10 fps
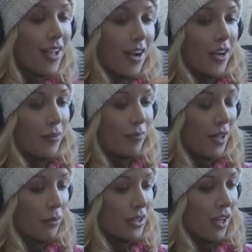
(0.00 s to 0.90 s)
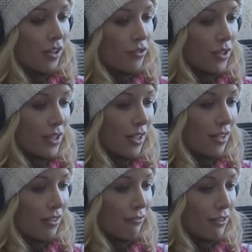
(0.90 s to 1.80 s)
I was
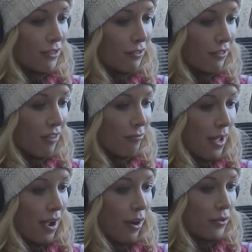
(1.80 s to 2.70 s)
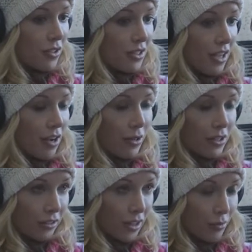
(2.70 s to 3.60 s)
155 pounds the day I went
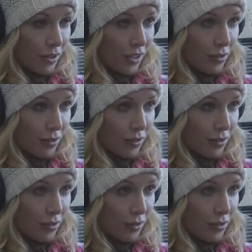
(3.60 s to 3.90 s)
into labor.